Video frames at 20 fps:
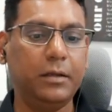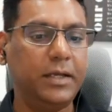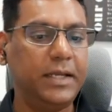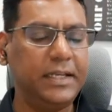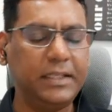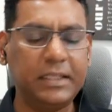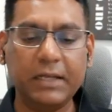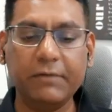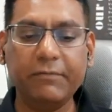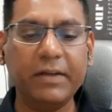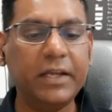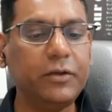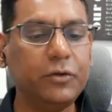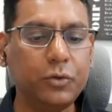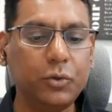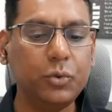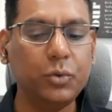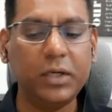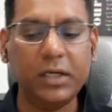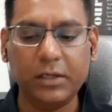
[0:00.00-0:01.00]
Either way you
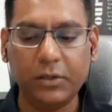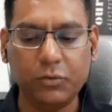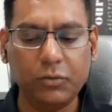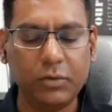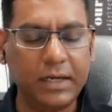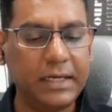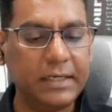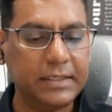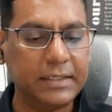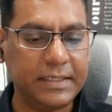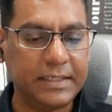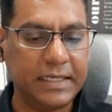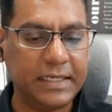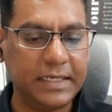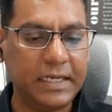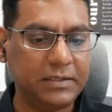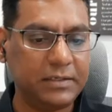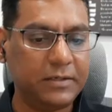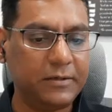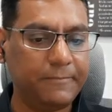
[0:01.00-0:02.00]
do it, you will get the same
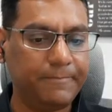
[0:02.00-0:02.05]
answer.